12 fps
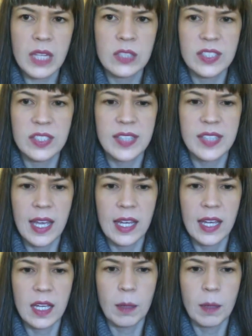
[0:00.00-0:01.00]
to
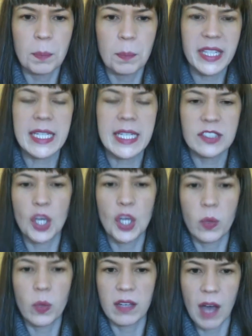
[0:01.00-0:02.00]
say, please
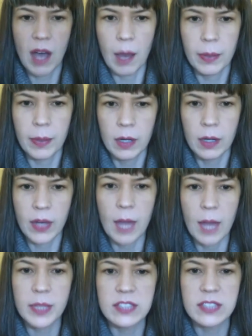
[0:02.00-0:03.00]
don't give up. Okay.
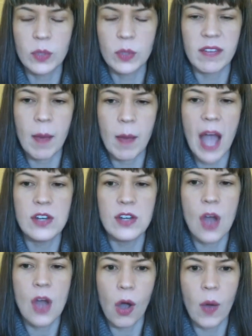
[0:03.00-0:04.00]
Please don't give up. I
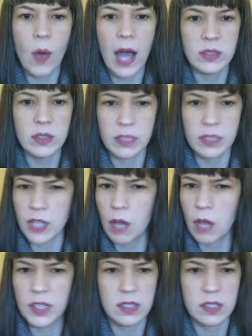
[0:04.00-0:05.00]
know how
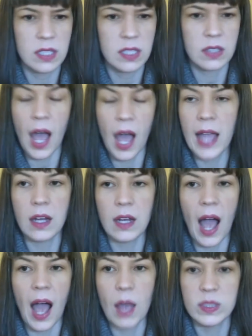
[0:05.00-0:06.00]
difficult this is. I,
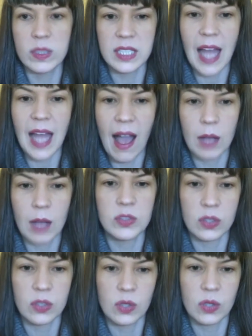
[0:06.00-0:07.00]
I was in
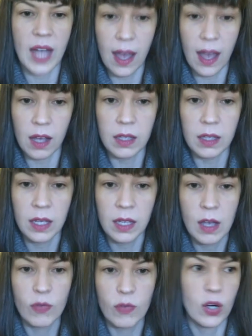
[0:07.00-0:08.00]
absolute hell
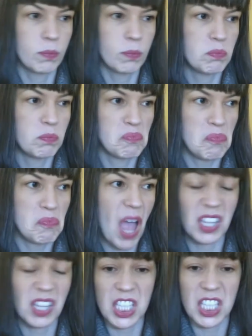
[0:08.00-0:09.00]
for
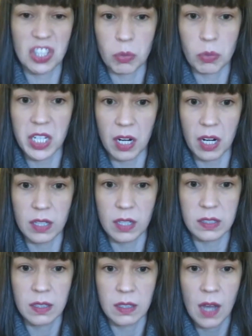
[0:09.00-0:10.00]
at least three
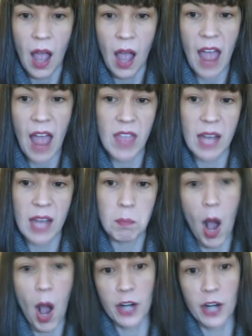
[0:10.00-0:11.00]
years. And then
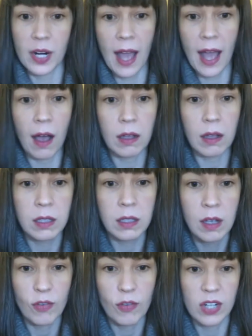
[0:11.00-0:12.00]
moderate hell
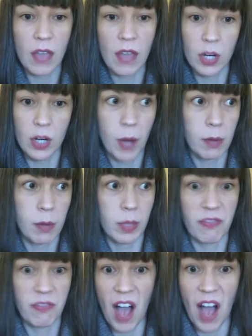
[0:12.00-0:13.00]
for another probably
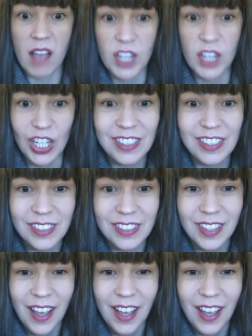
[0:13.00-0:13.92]
five years,